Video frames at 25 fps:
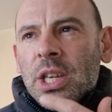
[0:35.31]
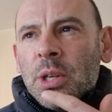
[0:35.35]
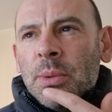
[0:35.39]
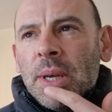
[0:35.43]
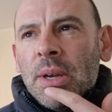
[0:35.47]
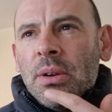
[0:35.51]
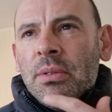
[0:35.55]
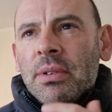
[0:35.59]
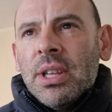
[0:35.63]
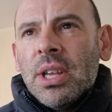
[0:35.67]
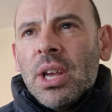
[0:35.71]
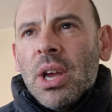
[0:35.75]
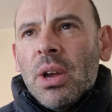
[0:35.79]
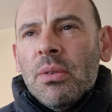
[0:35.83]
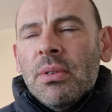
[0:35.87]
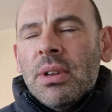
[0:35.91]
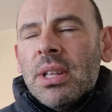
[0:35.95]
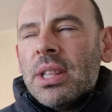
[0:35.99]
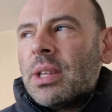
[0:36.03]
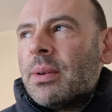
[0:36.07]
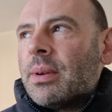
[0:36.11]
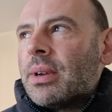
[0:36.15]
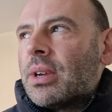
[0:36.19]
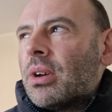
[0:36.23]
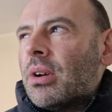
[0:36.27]
Do I already own
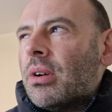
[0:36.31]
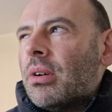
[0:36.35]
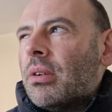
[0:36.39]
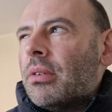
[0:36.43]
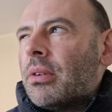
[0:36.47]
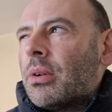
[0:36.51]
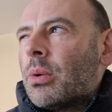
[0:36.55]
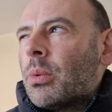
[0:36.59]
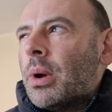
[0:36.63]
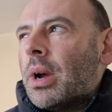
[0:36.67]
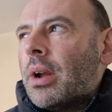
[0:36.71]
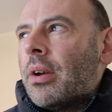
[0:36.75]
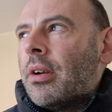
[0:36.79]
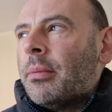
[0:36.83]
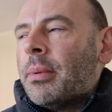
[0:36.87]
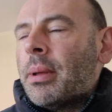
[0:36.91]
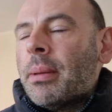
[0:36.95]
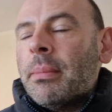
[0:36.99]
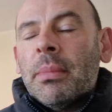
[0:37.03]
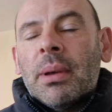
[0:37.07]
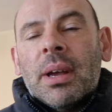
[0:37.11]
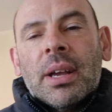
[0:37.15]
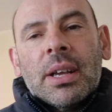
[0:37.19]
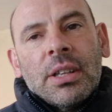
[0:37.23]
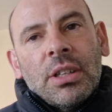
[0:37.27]
it though? I can't quite
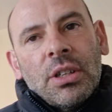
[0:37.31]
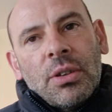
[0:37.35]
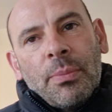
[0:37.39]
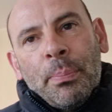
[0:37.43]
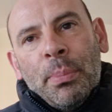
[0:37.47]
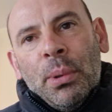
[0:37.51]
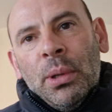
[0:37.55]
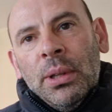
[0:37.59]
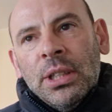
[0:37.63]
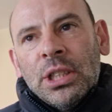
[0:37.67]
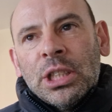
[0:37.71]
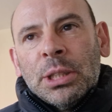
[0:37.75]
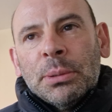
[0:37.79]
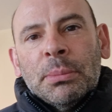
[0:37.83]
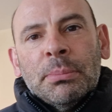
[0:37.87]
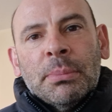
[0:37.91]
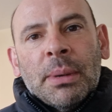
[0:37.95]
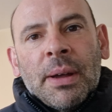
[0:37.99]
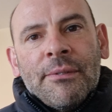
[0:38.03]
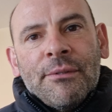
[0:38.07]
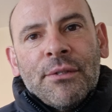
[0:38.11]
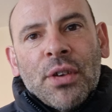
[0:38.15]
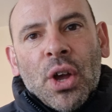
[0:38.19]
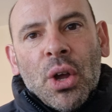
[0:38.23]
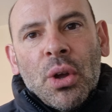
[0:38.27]
remember. I can pull this up on my
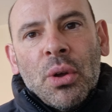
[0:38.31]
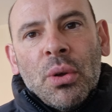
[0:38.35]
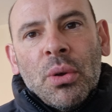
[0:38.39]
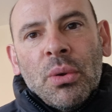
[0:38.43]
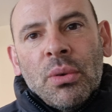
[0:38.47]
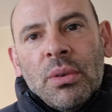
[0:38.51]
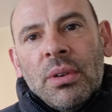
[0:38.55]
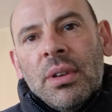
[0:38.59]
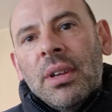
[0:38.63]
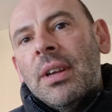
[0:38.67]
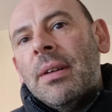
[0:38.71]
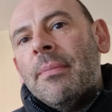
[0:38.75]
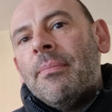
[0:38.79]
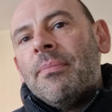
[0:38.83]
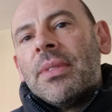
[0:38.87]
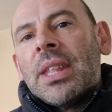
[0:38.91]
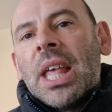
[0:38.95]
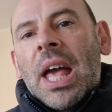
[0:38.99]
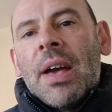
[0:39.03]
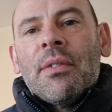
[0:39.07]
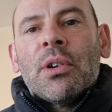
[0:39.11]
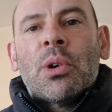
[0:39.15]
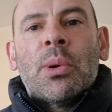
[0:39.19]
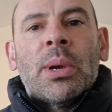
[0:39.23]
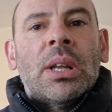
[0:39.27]
phone,
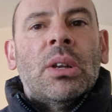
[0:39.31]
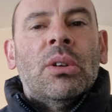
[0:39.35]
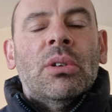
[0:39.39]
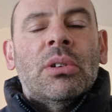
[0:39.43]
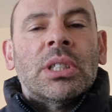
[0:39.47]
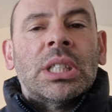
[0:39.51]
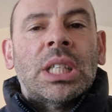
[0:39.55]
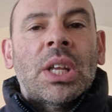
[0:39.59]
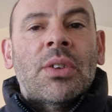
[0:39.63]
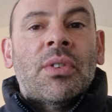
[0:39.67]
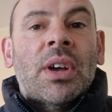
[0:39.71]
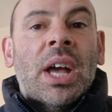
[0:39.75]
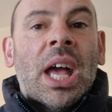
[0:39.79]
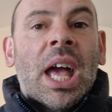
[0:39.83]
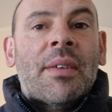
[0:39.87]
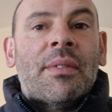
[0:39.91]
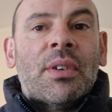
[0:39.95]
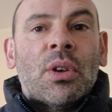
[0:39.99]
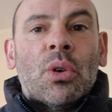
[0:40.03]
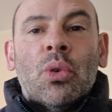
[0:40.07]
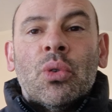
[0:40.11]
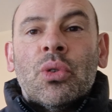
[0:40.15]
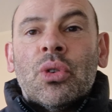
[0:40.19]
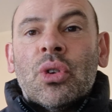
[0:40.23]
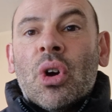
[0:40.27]
have a quick look, see if I have it
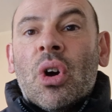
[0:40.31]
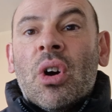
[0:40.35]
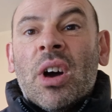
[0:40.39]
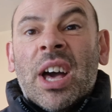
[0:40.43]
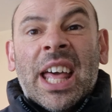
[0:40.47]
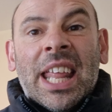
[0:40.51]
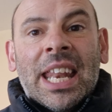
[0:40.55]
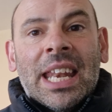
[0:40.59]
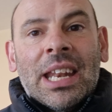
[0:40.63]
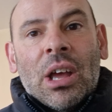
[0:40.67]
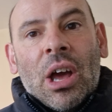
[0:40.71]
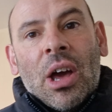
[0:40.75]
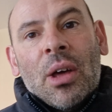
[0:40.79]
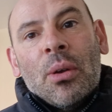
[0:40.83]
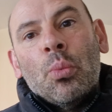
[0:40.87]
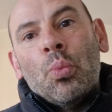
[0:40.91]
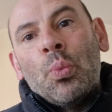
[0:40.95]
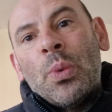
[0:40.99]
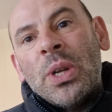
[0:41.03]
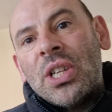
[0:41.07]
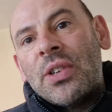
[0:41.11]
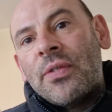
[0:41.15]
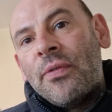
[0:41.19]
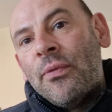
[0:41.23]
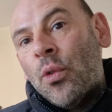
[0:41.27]
or not, and
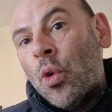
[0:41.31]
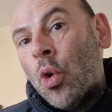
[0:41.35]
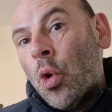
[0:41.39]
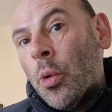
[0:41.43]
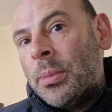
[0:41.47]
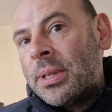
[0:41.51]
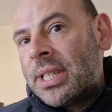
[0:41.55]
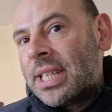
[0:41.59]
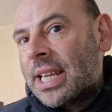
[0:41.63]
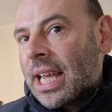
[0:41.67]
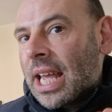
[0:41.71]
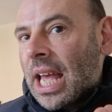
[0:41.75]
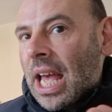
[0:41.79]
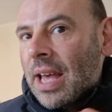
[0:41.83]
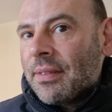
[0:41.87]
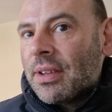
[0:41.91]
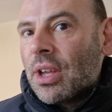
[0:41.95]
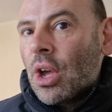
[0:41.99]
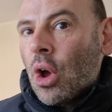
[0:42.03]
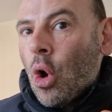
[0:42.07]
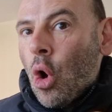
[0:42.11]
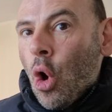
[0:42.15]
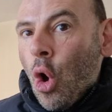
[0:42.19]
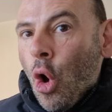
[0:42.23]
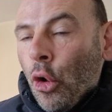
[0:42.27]
which format I have
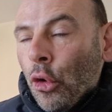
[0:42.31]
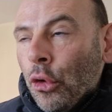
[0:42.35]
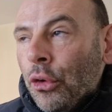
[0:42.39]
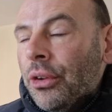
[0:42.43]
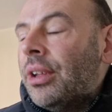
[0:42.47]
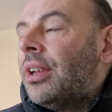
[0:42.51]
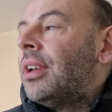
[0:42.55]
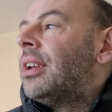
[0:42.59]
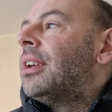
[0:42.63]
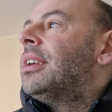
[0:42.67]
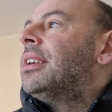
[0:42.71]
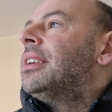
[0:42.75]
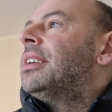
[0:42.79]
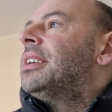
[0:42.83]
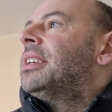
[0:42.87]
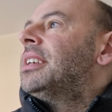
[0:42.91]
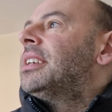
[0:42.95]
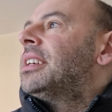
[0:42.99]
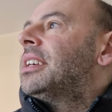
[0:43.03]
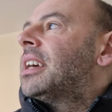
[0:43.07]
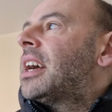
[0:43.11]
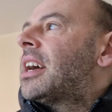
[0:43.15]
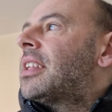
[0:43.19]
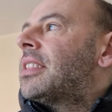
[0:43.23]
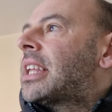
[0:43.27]
it on.
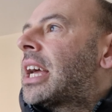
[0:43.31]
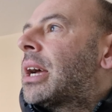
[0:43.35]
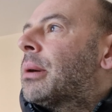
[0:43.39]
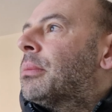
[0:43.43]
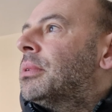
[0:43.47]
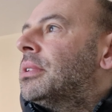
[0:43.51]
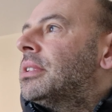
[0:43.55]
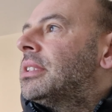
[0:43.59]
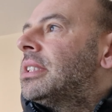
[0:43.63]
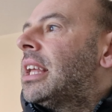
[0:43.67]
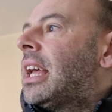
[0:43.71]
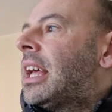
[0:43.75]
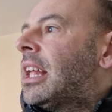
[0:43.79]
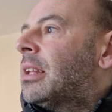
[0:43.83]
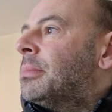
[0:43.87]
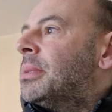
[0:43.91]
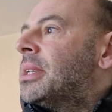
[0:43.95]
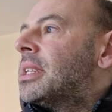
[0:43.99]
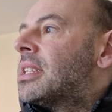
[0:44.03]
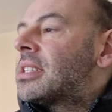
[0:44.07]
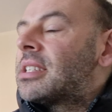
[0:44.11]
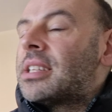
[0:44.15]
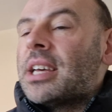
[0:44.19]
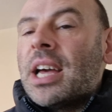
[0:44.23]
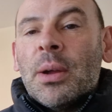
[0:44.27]
And that will help me
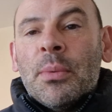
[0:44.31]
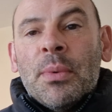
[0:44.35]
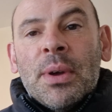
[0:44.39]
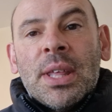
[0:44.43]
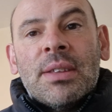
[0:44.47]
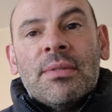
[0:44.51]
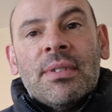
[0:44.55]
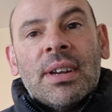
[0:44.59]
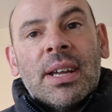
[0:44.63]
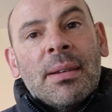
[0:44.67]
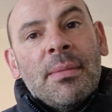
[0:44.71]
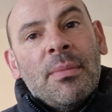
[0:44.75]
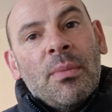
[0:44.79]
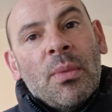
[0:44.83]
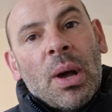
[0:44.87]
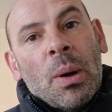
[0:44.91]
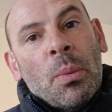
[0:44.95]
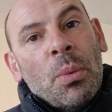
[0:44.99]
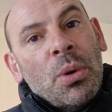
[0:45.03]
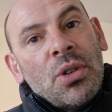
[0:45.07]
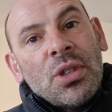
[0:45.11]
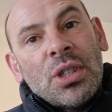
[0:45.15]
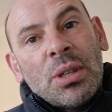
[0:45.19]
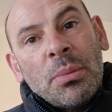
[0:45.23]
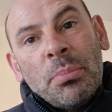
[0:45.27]
decide whether I
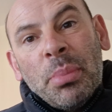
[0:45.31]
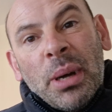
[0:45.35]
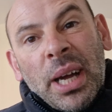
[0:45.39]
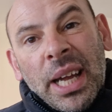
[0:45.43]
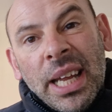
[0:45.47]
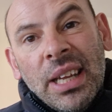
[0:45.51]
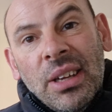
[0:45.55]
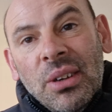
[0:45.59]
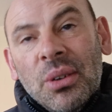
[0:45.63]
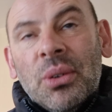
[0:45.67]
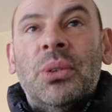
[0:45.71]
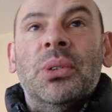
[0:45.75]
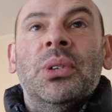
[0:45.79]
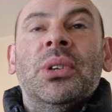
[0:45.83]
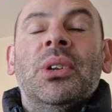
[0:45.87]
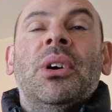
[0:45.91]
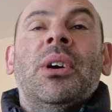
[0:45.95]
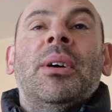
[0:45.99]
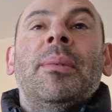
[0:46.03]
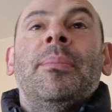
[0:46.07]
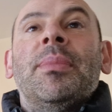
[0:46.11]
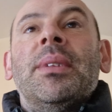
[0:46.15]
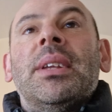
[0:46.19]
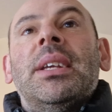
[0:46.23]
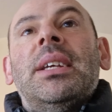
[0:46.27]
want to buy it or
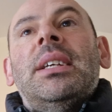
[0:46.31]
not.